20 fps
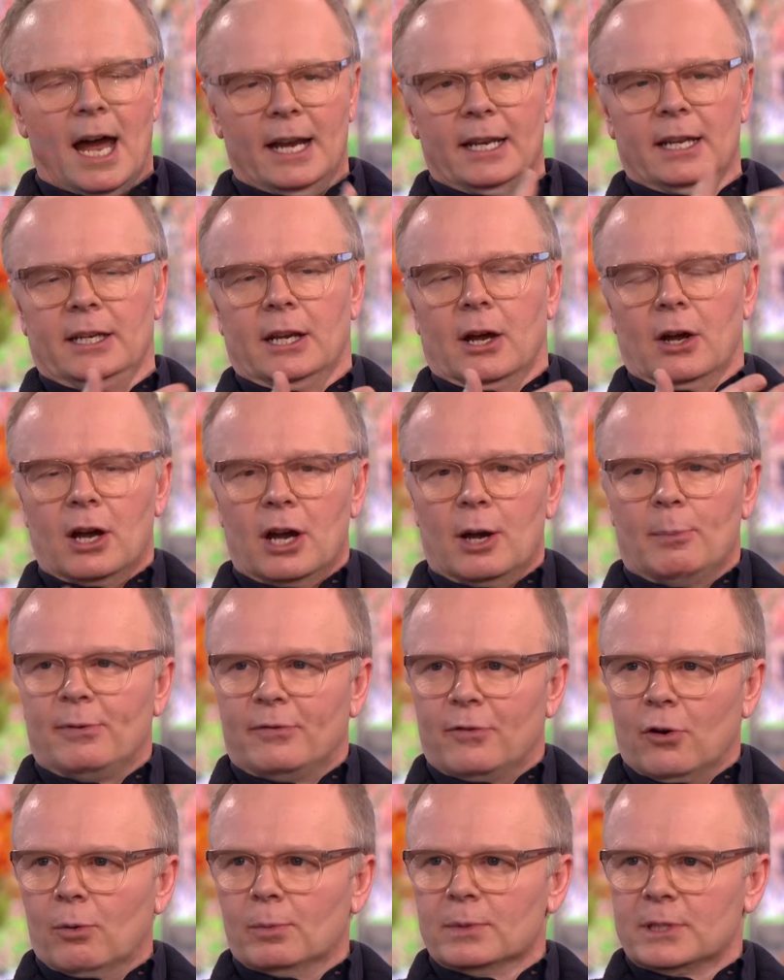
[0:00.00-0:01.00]
And you know, her
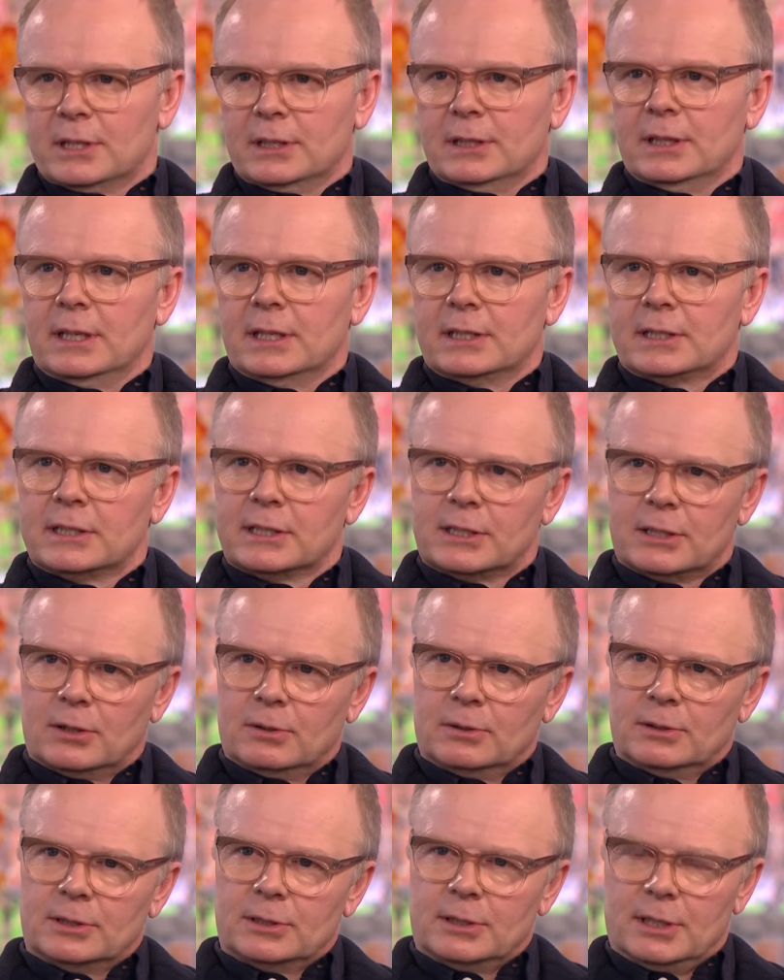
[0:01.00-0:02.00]
performance in this, as
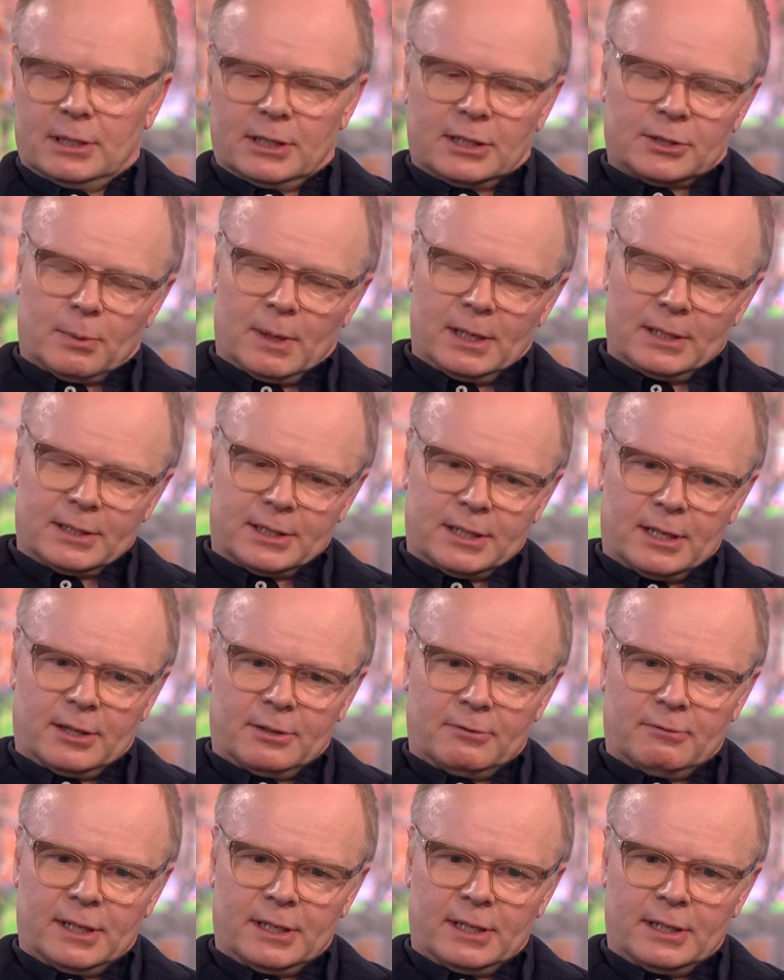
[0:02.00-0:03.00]
long as well as the
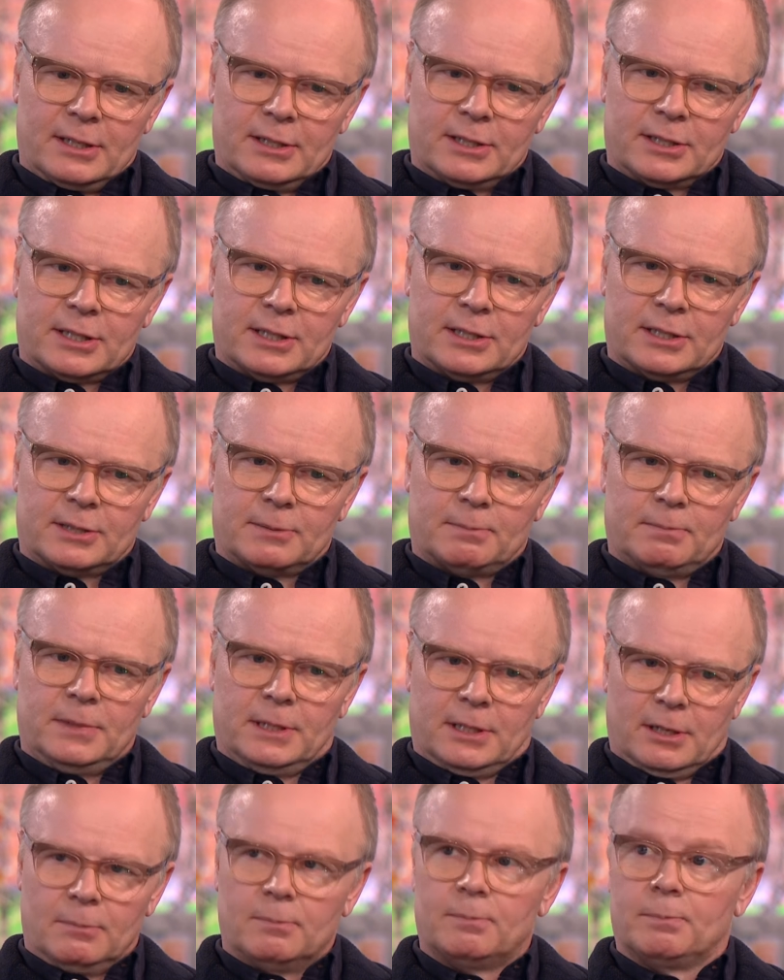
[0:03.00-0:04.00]
other regulars, has
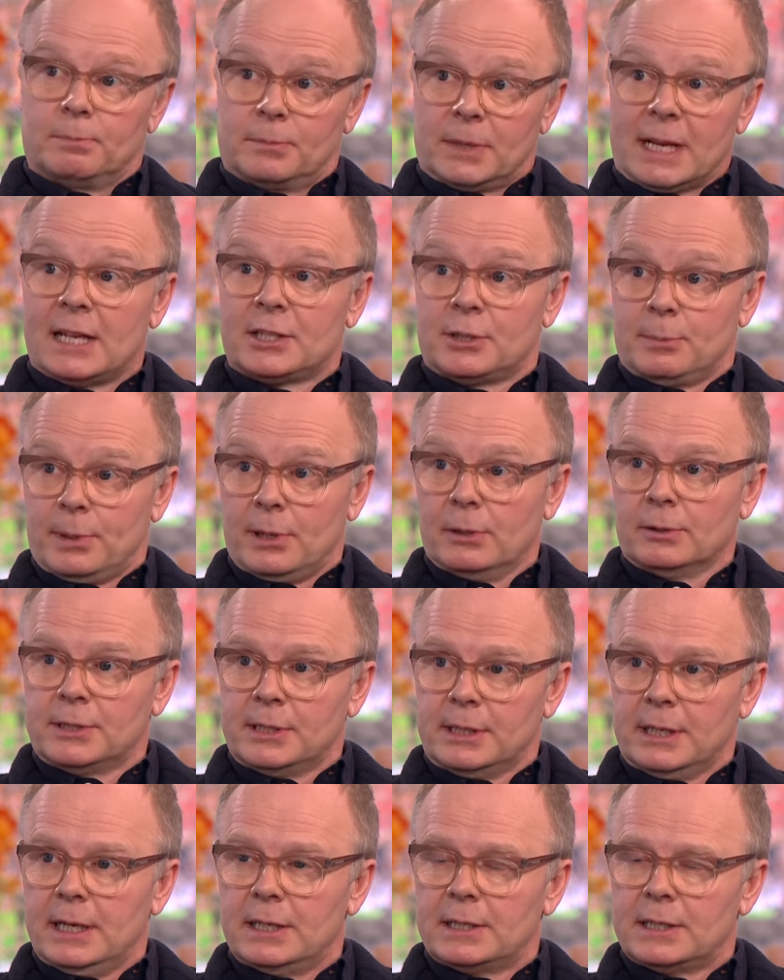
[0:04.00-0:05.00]
you know
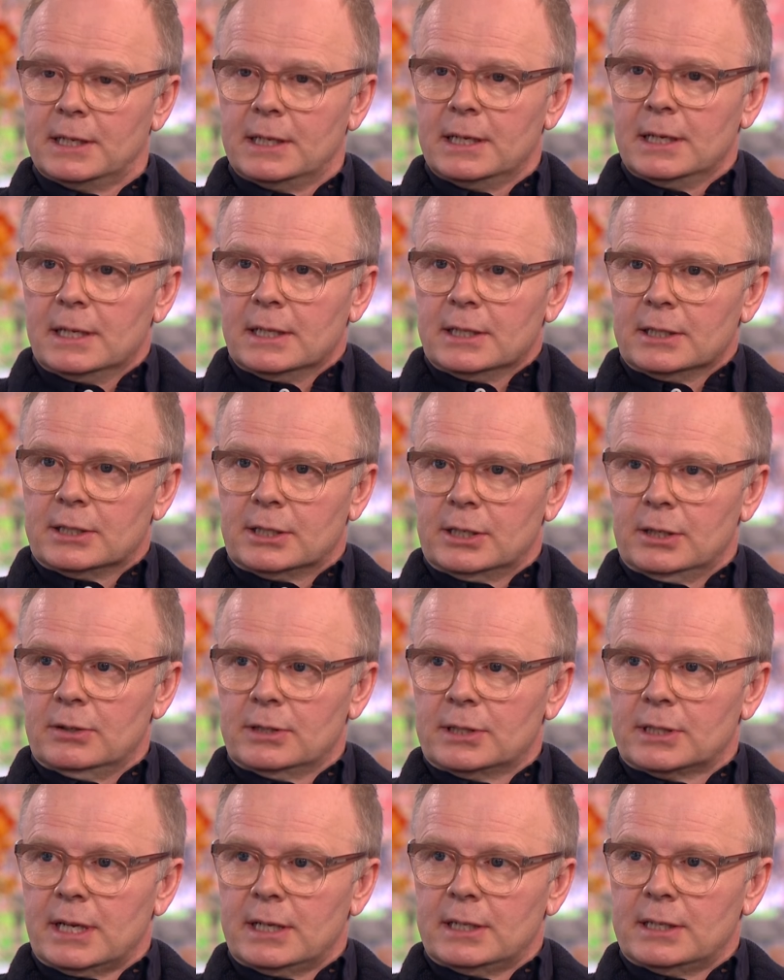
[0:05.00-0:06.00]
catapulted it to
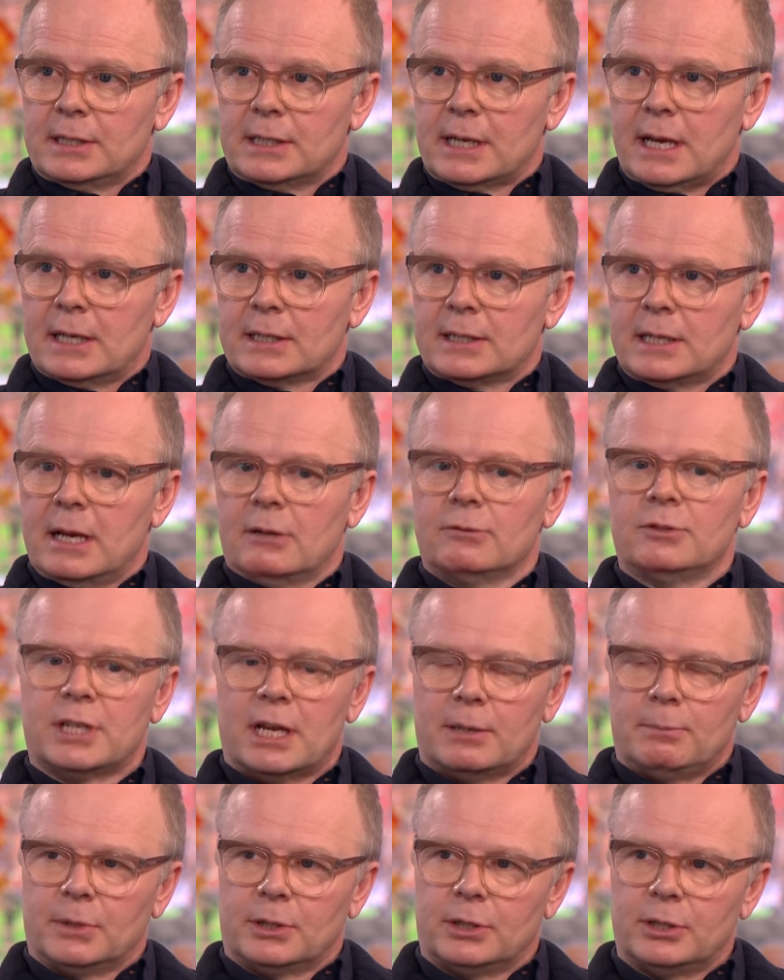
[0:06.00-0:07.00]
the status it has now. And
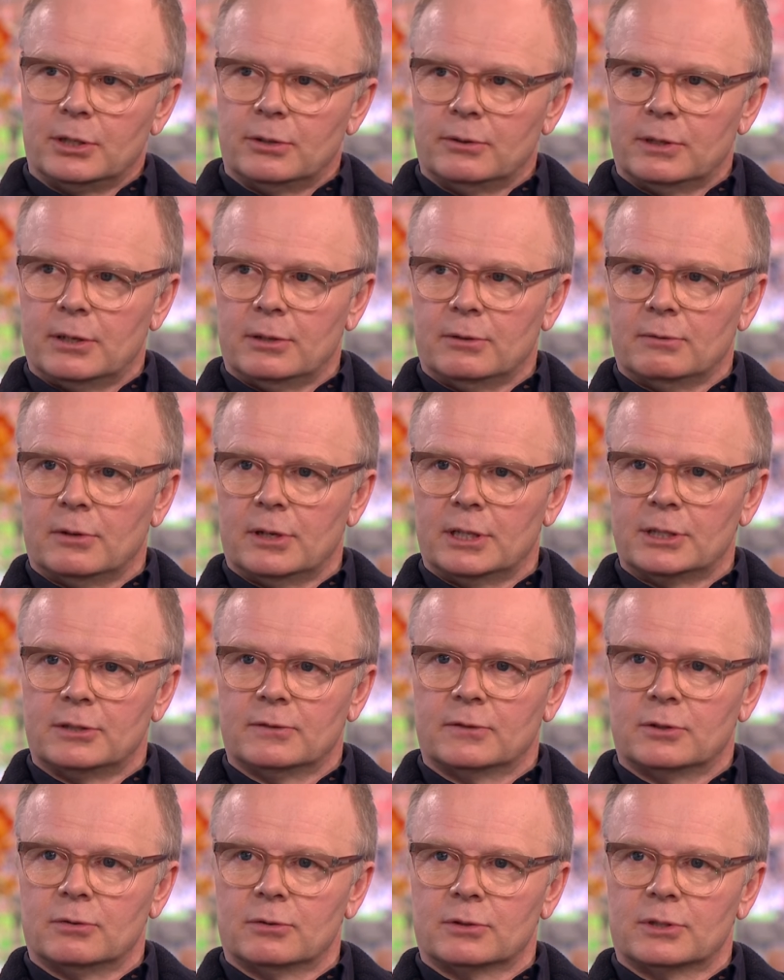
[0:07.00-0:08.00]
Jed Mercurio, the writer,
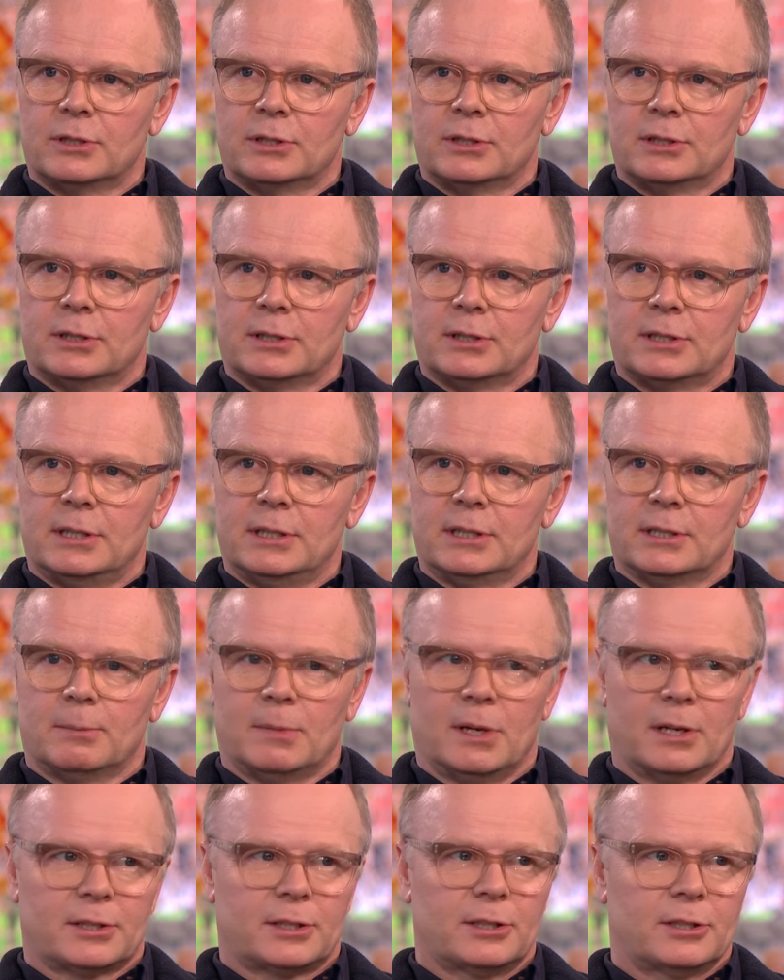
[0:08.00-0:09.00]
of course, is just, he's a
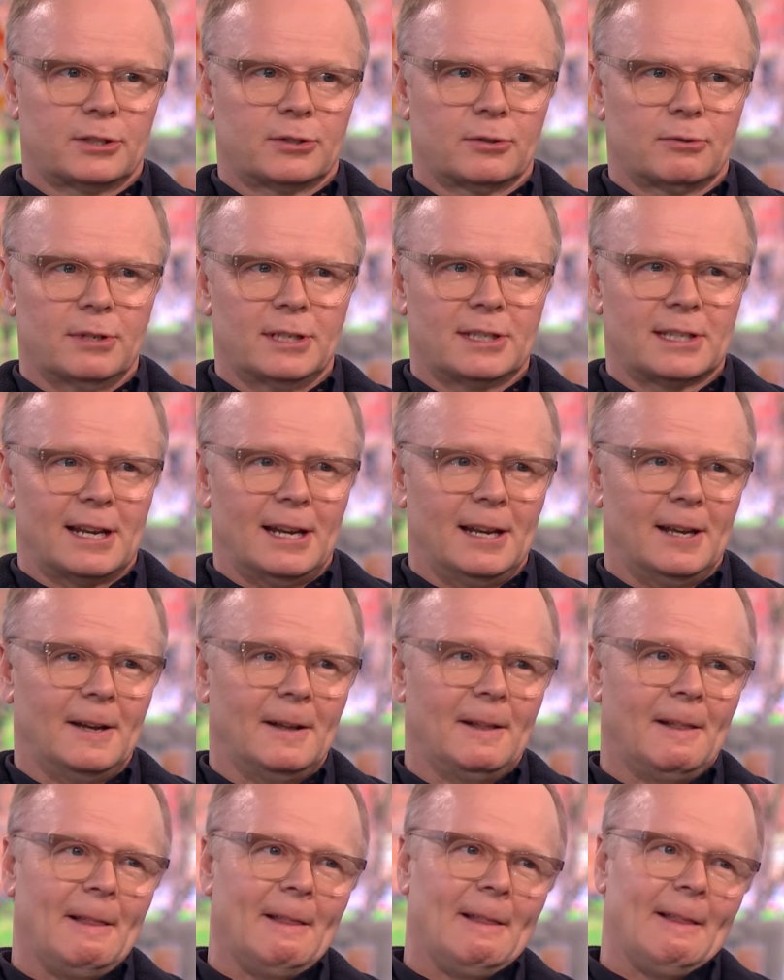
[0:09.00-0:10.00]
master storyteller.
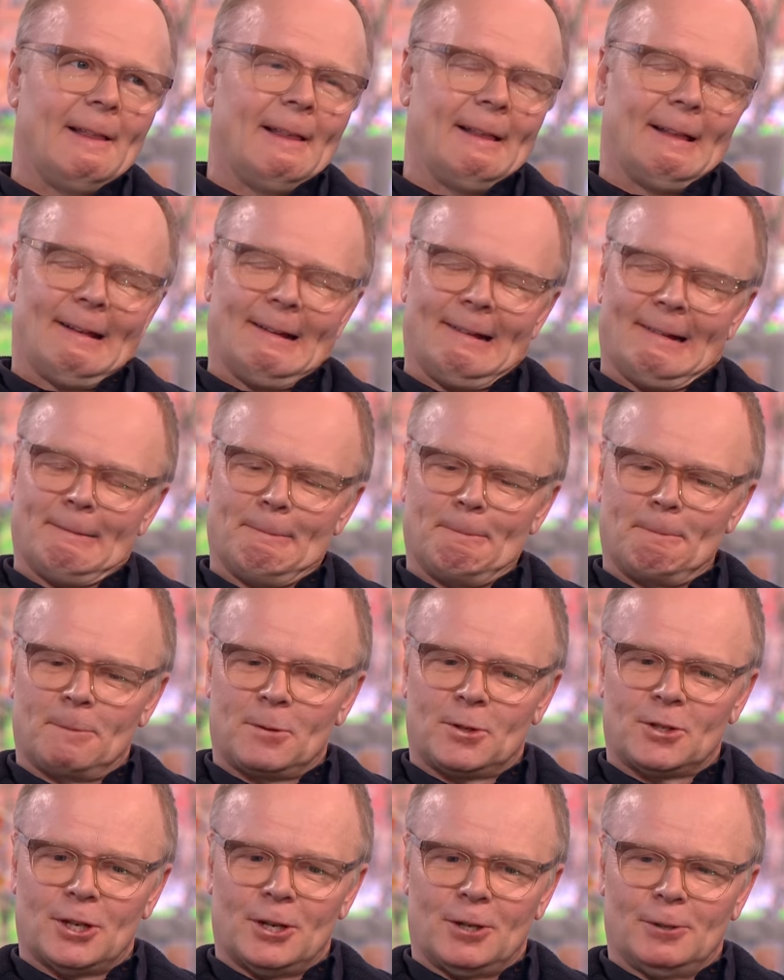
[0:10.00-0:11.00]
Um, and, so...